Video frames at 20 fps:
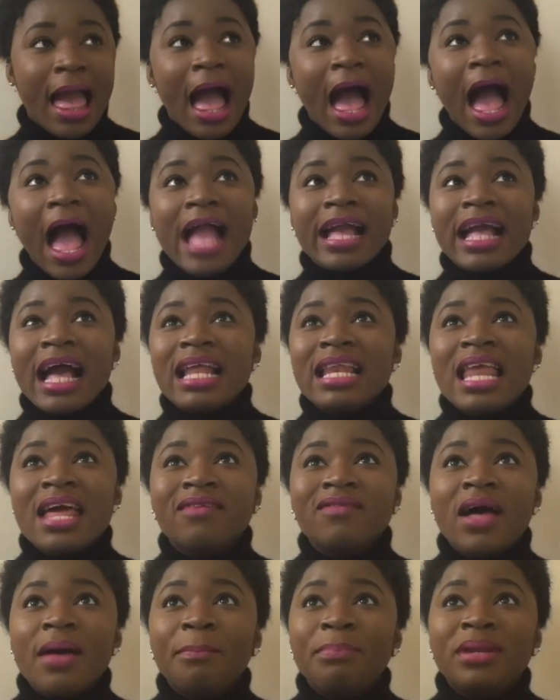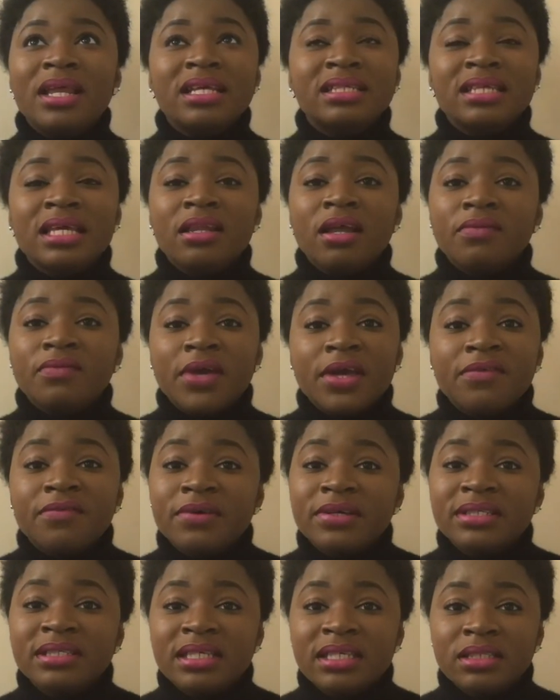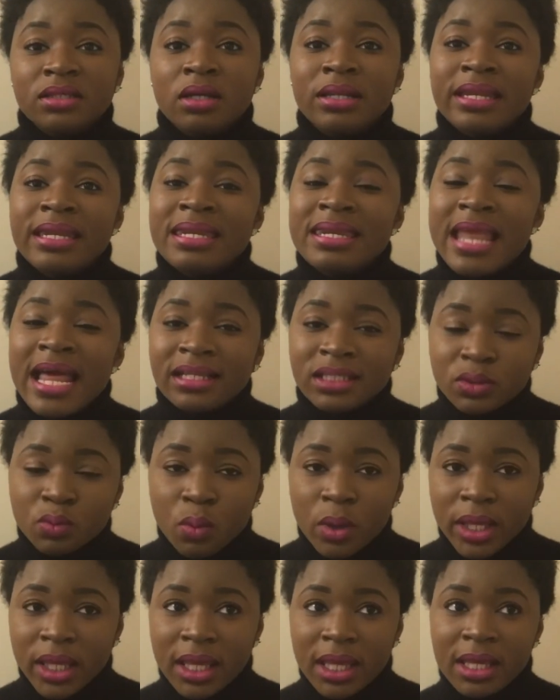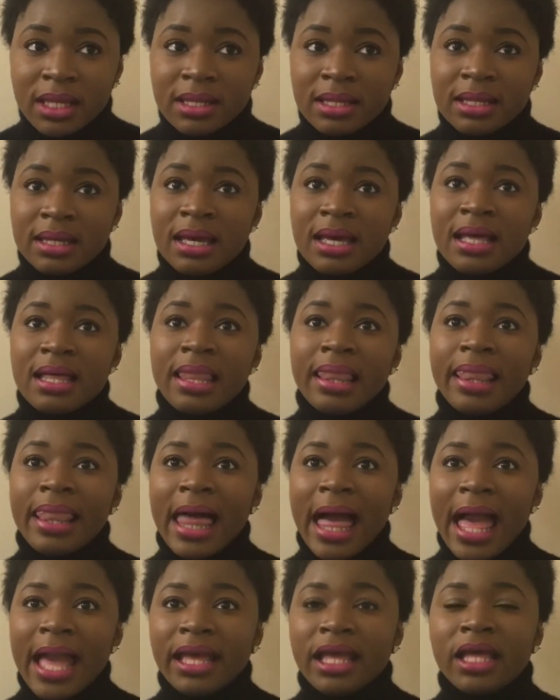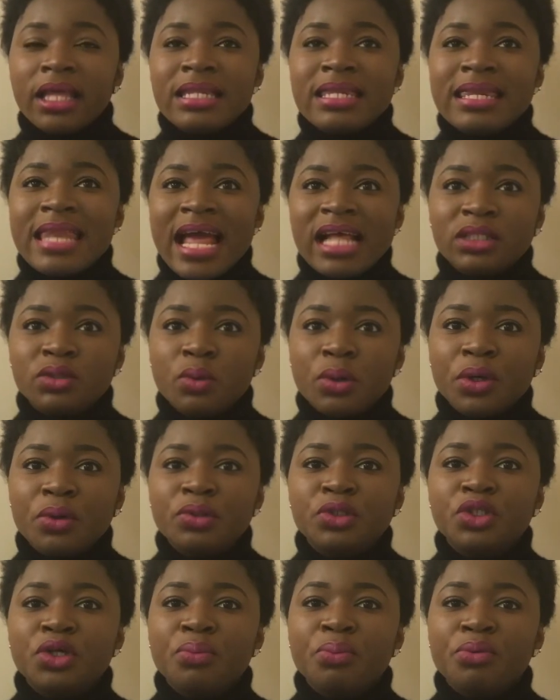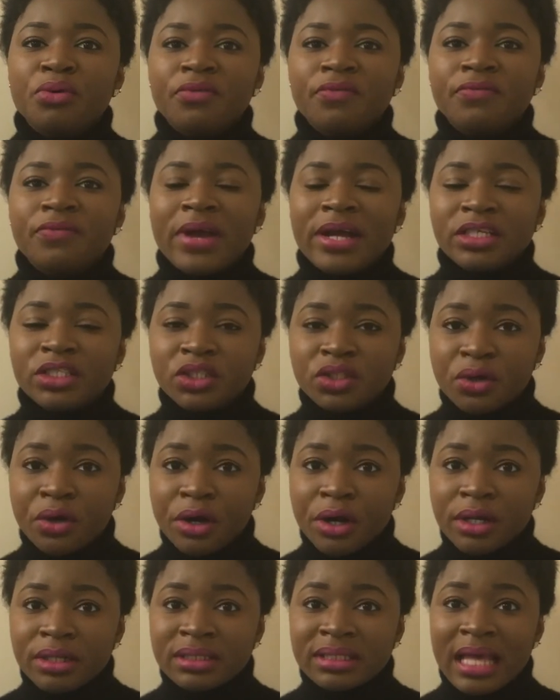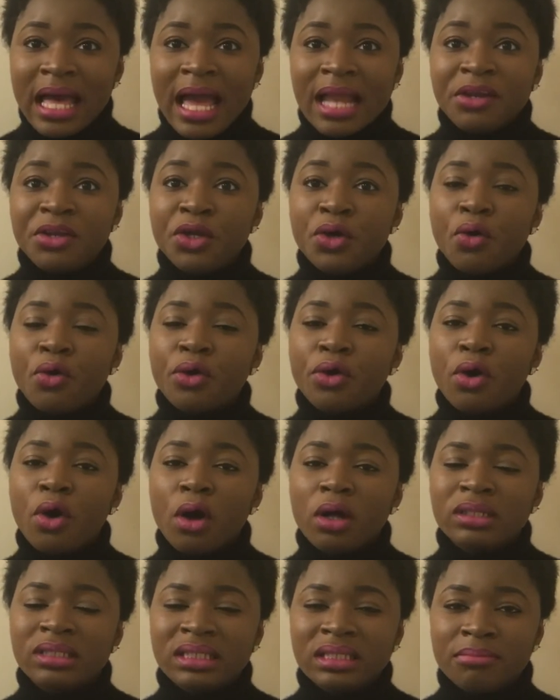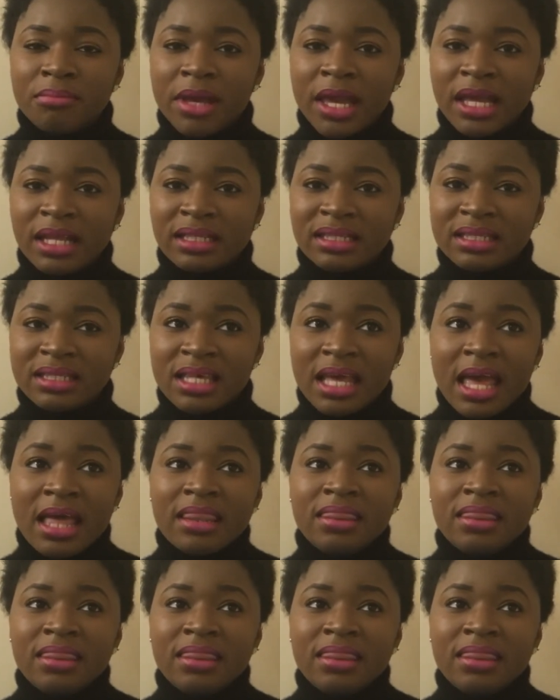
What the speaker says: I can never place enough emphasis on networking. Like, network with your professors and your classmates.